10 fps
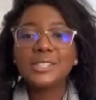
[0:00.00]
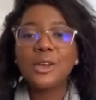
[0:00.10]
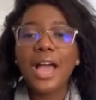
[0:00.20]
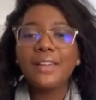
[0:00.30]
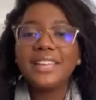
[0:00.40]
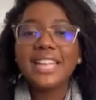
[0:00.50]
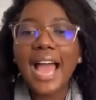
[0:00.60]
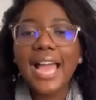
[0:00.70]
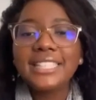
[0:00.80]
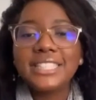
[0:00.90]
So I mean,
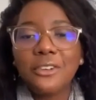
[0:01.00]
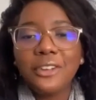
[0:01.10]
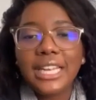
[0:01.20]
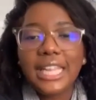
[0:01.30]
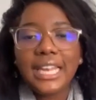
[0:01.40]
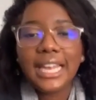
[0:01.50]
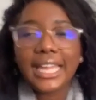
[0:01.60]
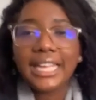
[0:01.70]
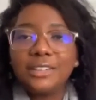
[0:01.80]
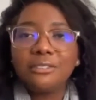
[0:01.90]
I generally
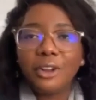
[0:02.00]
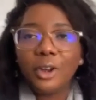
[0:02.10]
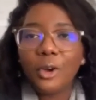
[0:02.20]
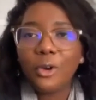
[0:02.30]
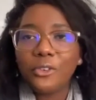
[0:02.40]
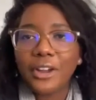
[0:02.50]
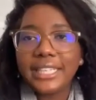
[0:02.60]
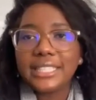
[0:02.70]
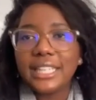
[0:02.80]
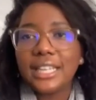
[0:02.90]
like live alone,
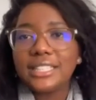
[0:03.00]
right?